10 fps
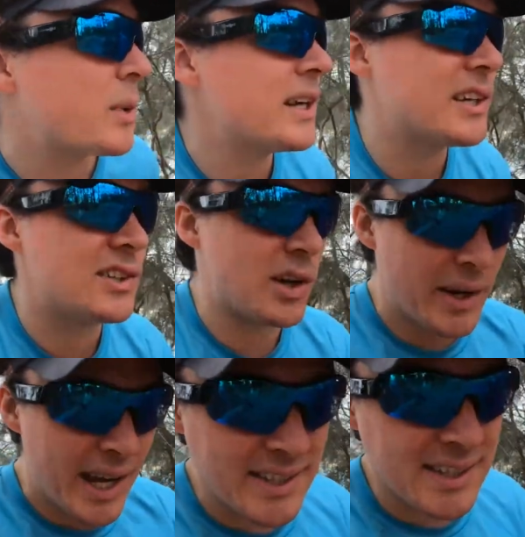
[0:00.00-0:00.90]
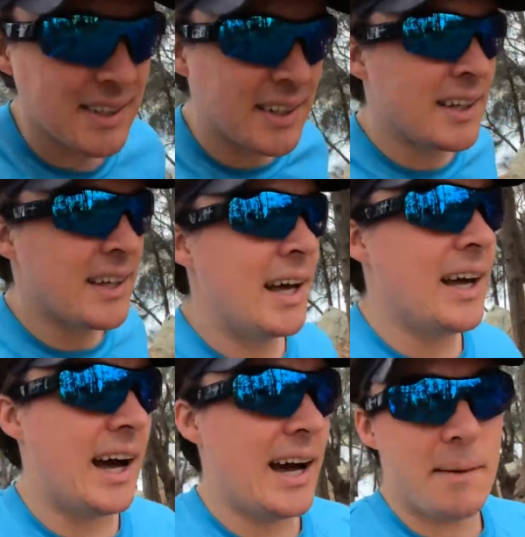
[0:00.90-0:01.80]
where you can donate.
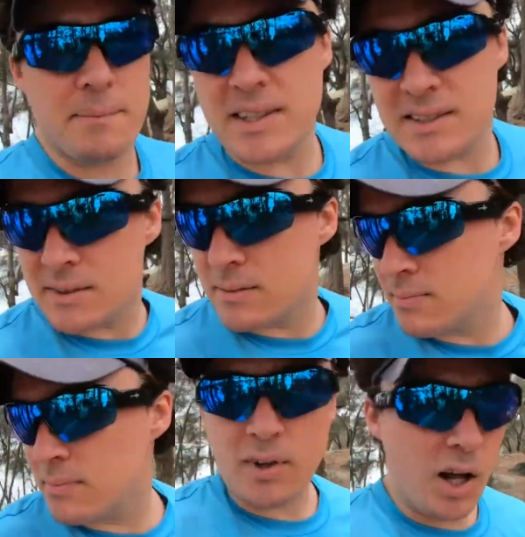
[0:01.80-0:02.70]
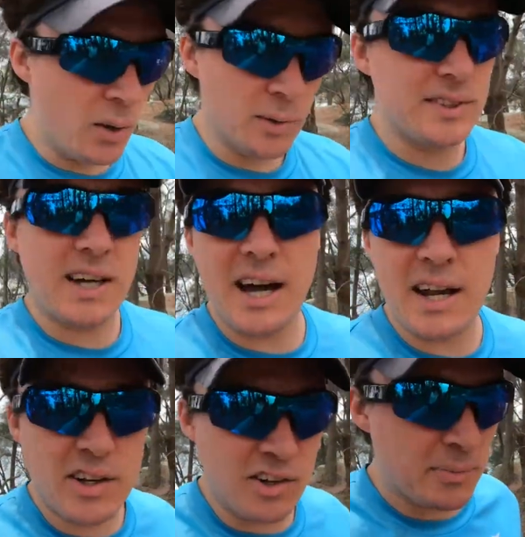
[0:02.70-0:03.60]
There's a whole
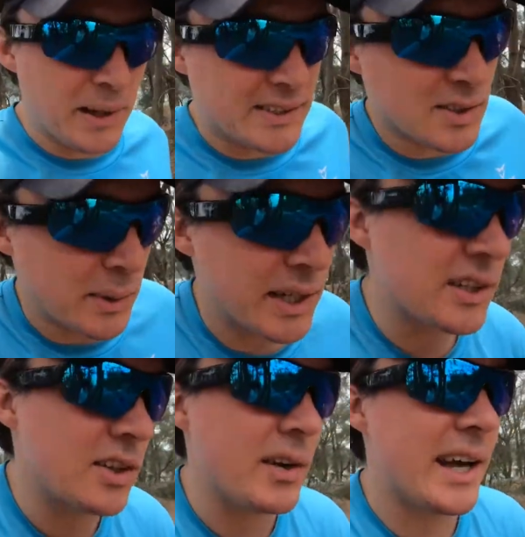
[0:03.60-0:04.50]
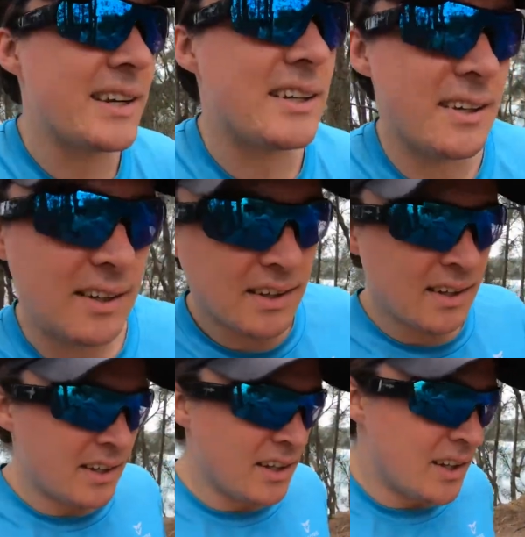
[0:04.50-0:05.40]
ton of places where you can donate.
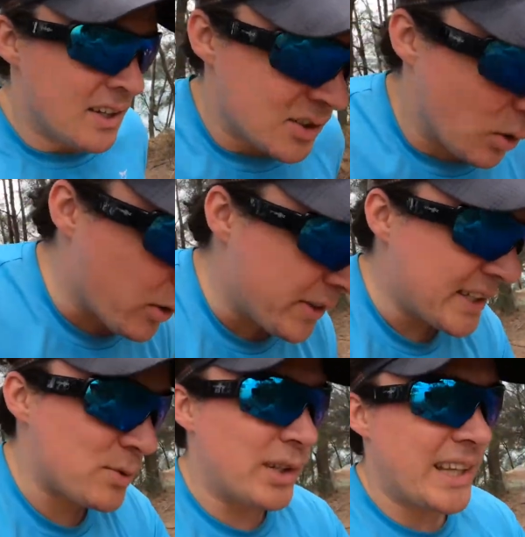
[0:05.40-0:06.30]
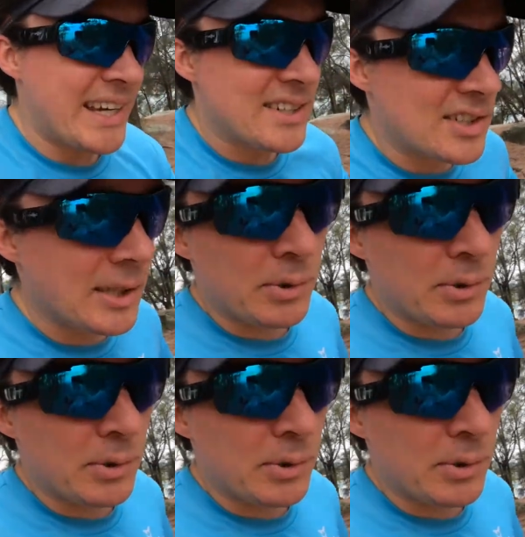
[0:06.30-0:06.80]
It's all things related to the